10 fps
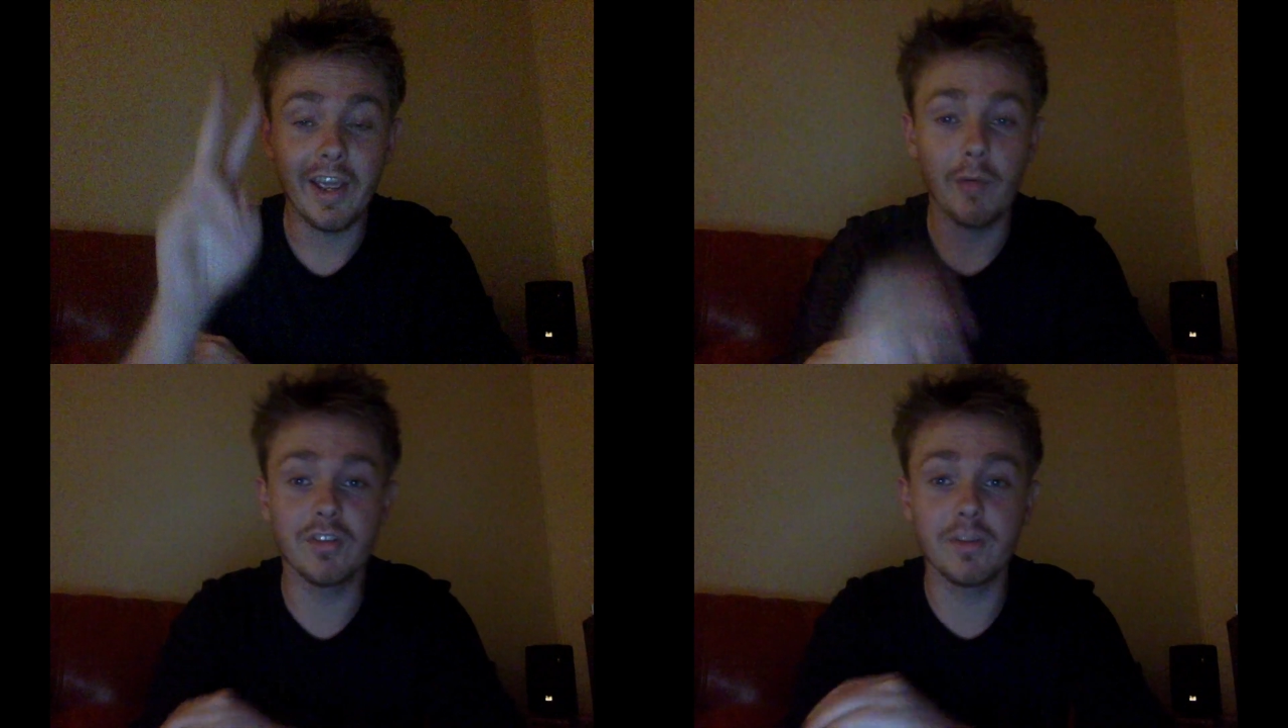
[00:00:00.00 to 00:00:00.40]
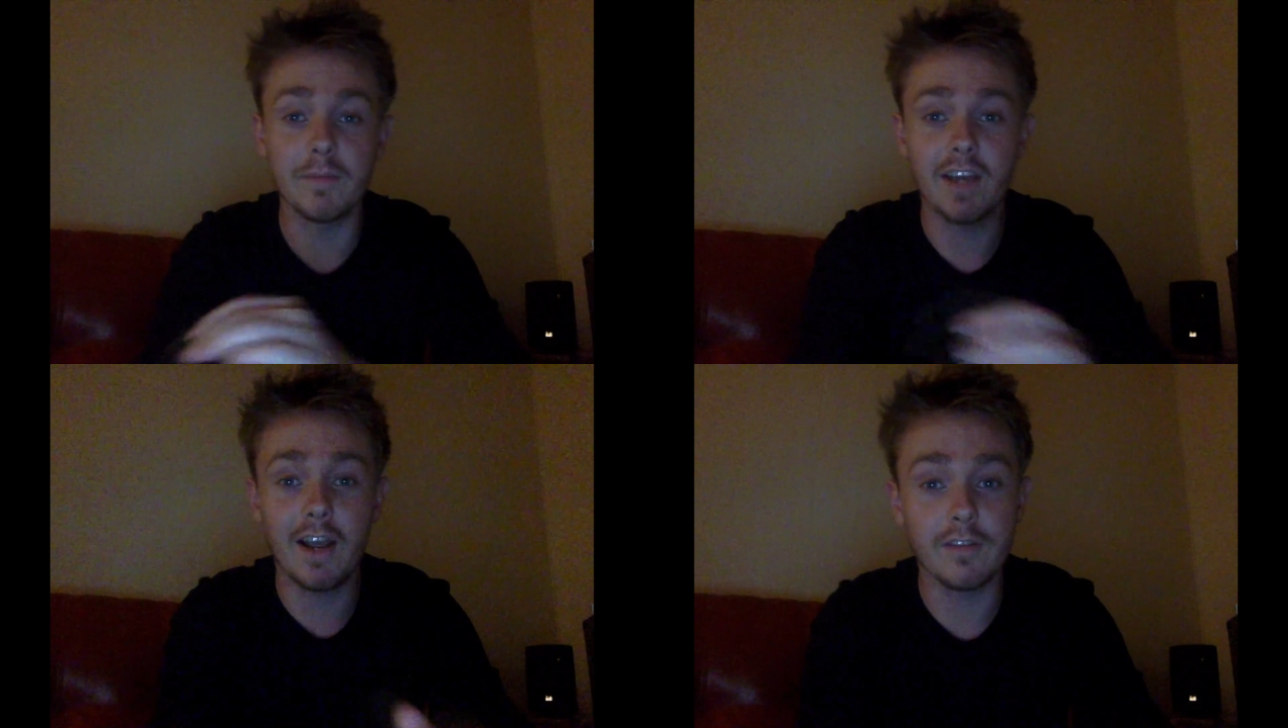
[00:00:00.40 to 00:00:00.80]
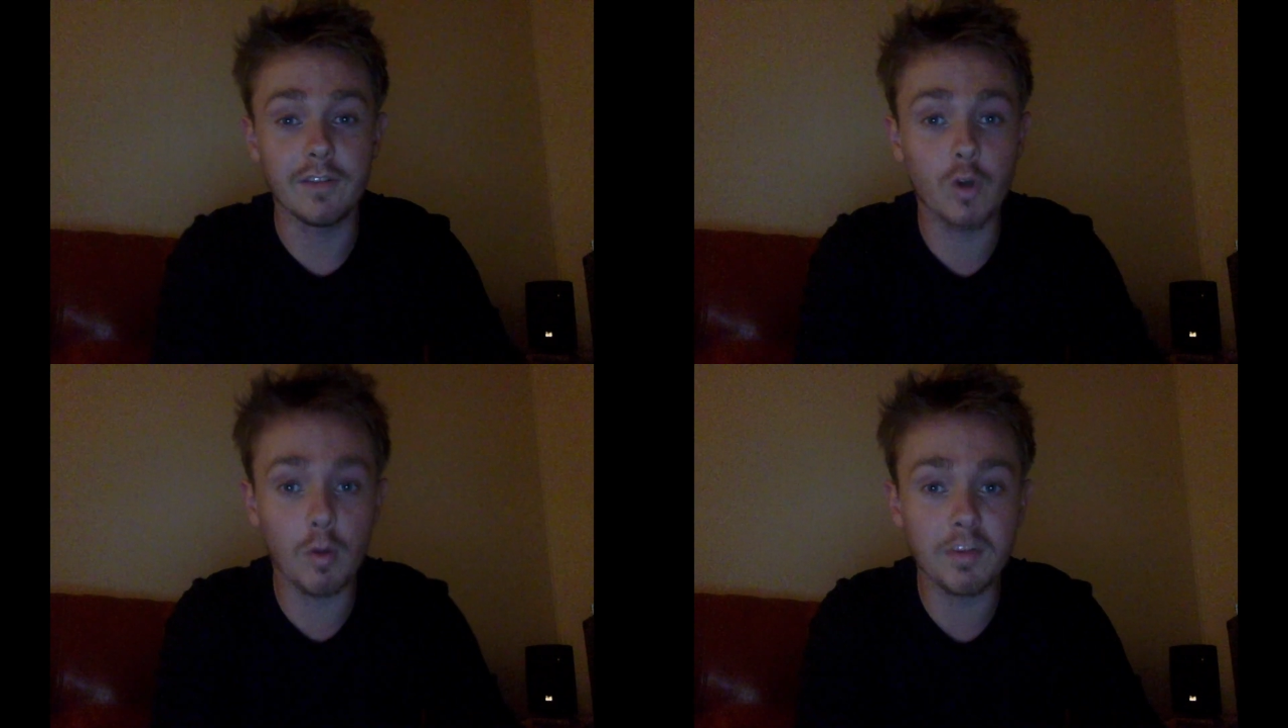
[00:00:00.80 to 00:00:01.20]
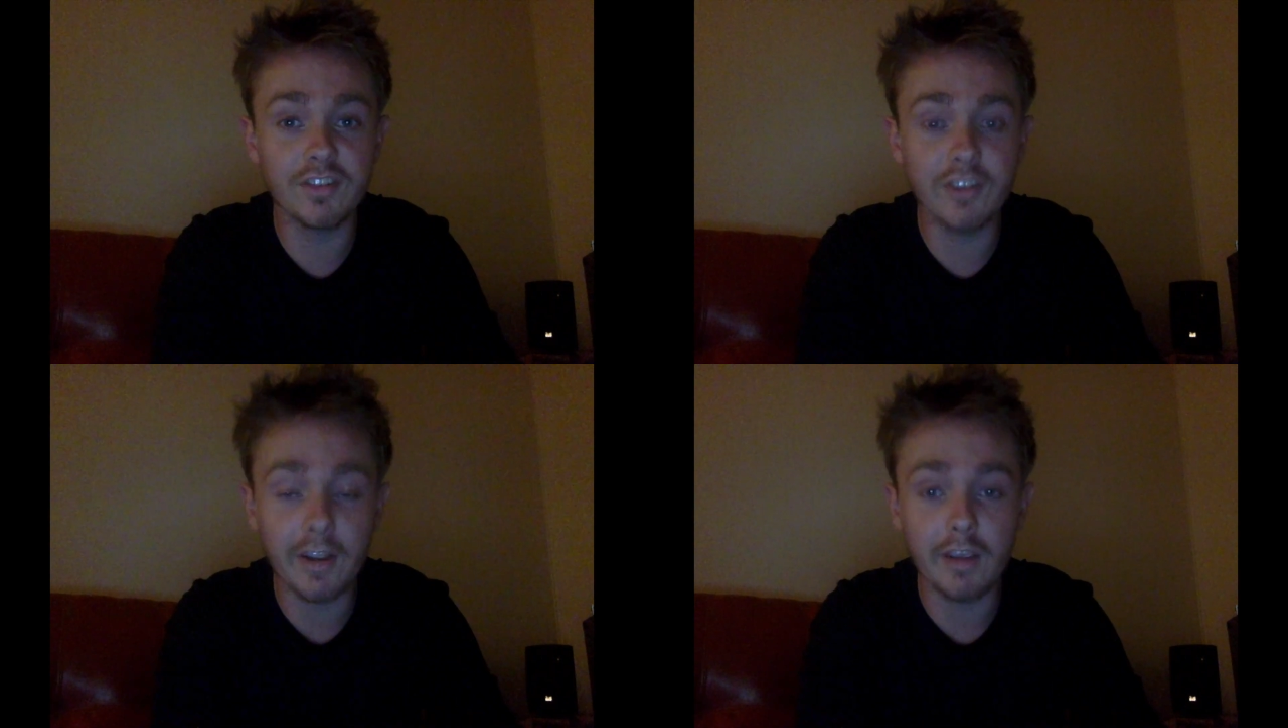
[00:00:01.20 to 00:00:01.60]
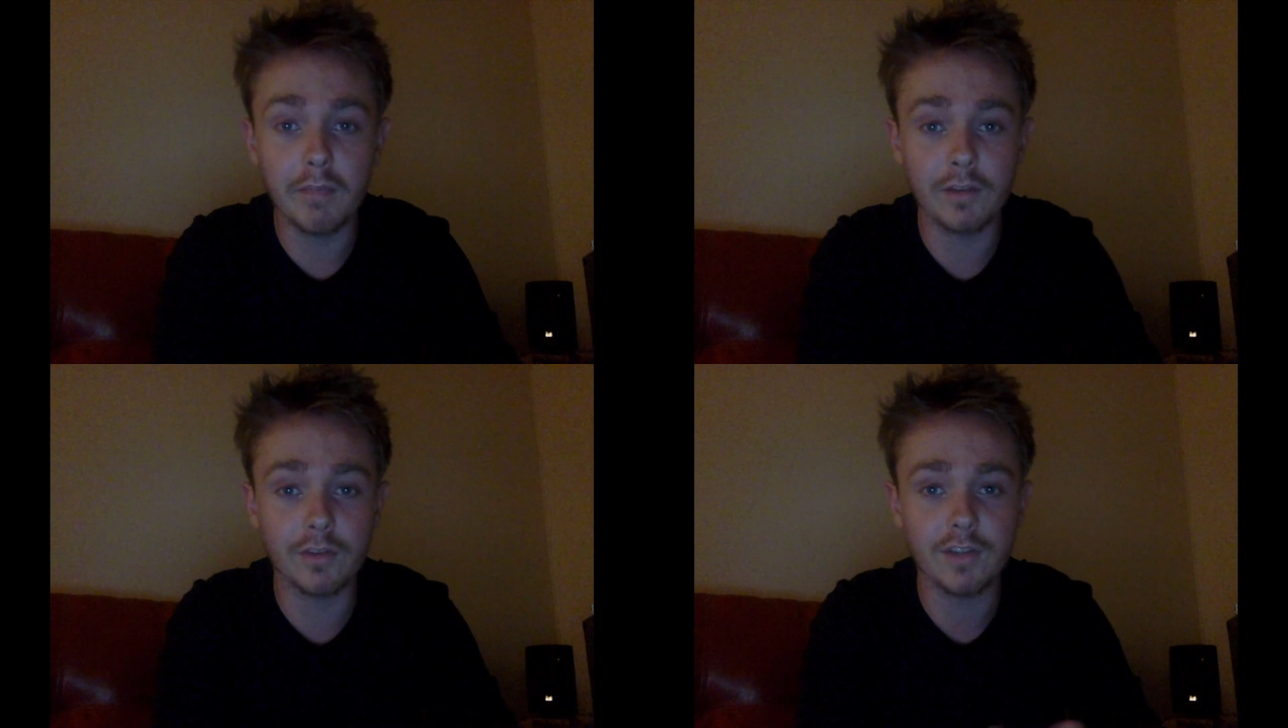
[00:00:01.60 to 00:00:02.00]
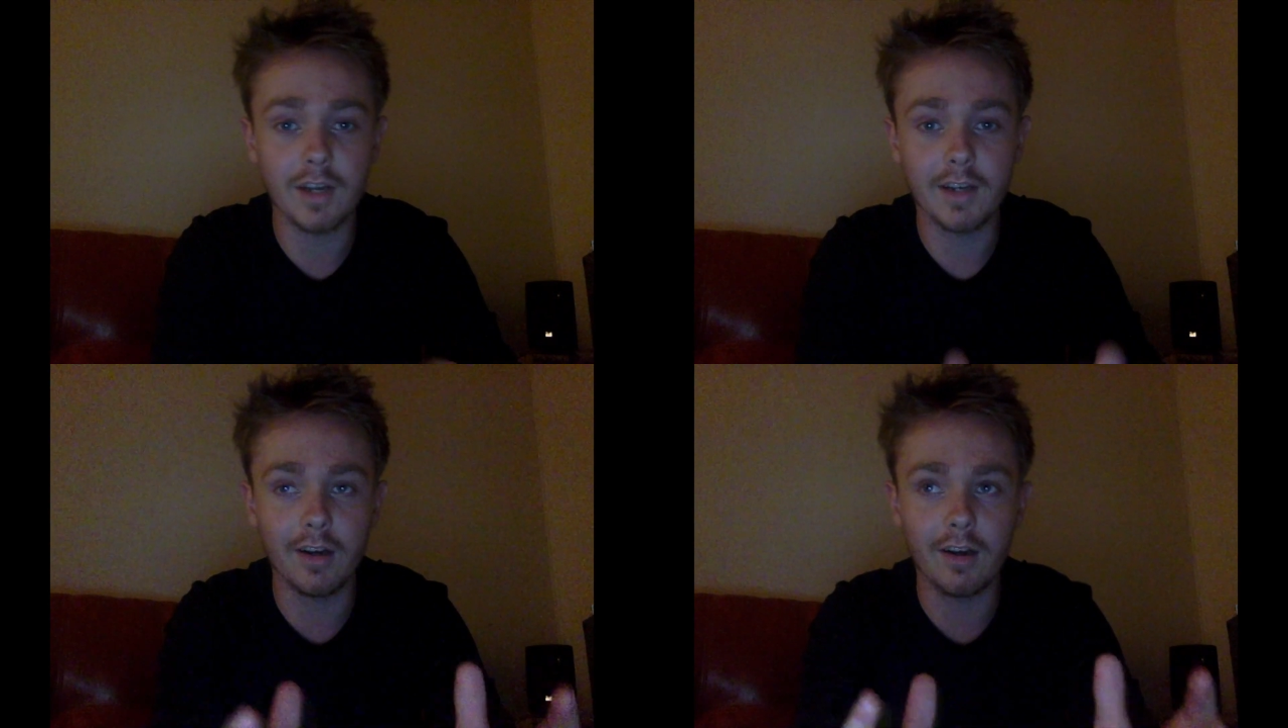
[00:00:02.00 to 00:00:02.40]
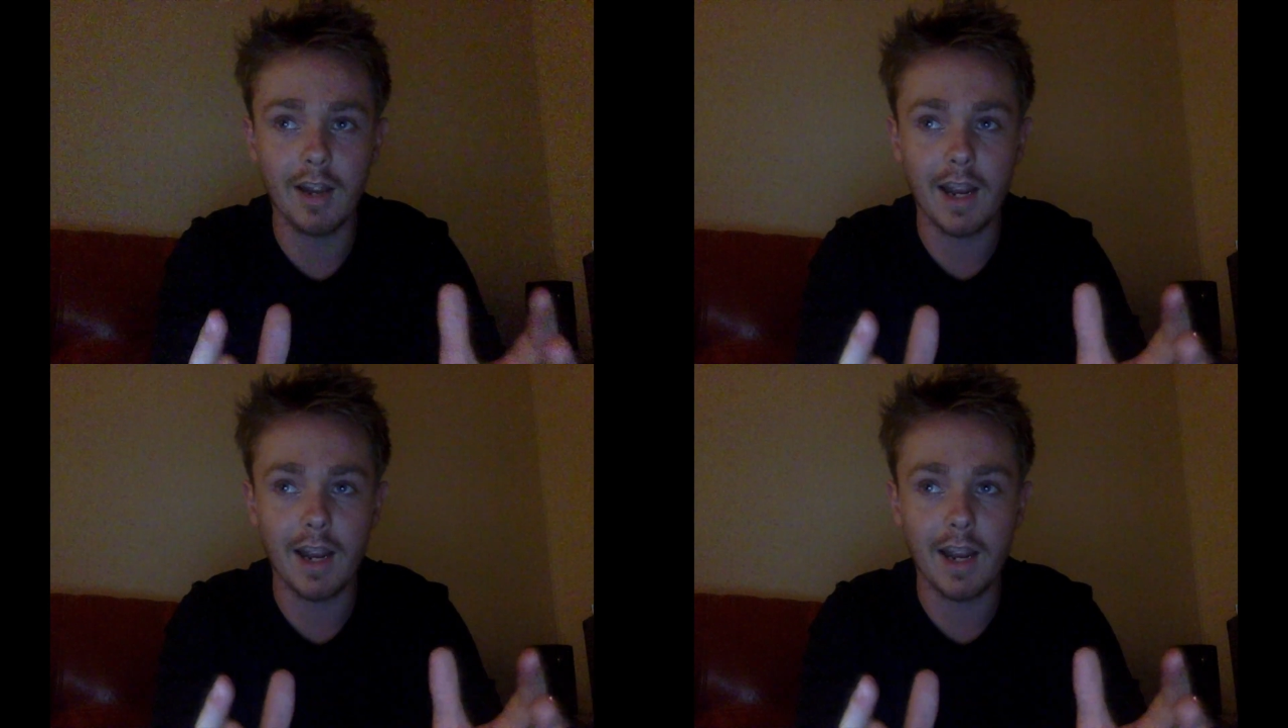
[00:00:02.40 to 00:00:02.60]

Hey, what's up, you guys? It's Corbin Stuckey at Pixel Talk here,